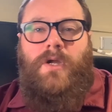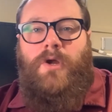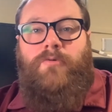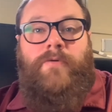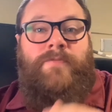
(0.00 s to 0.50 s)

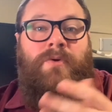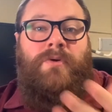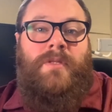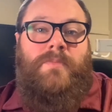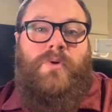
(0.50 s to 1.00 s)

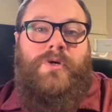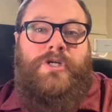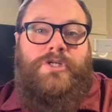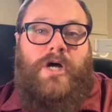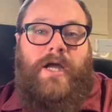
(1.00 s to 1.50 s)
Reviewing the
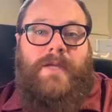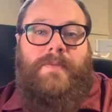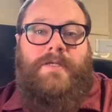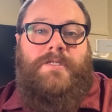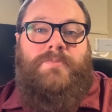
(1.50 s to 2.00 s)
mortgage
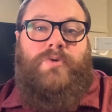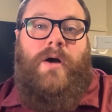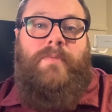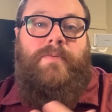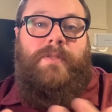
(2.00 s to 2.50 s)
documents is
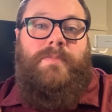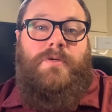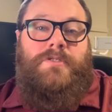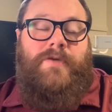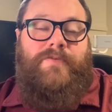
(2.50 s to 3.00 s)
probably the
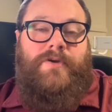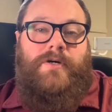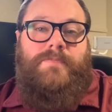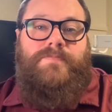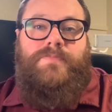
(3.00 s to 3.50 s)
most
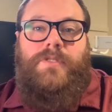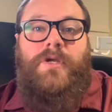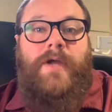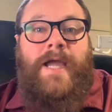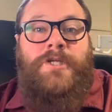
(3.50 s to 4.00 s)
difficult.
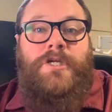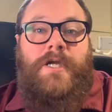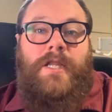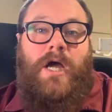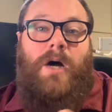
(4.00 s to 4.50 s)
Your agent
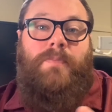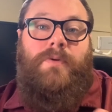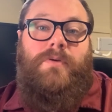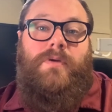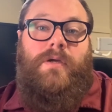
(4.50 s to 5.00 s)
can
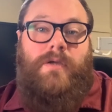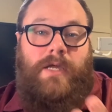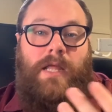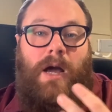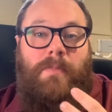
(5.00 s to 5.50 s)

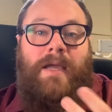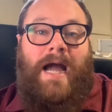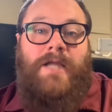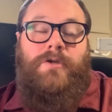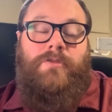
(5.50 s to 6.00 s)
help
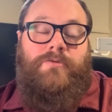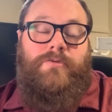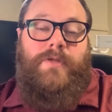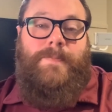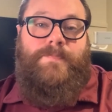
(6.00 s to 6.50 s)
guide you
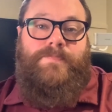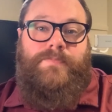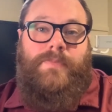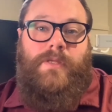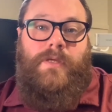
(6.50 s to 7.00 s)
through them.
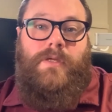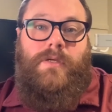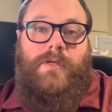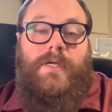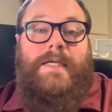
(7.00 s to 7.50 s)

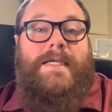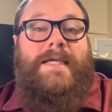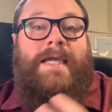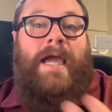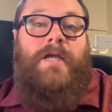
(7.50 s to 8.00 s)

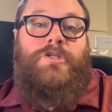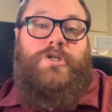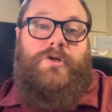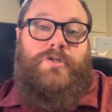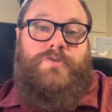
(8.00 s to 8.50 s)
Get
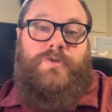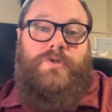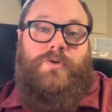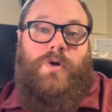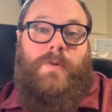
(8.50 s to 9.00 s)
insurance for your
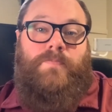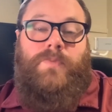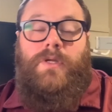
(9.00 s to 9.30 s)
new home.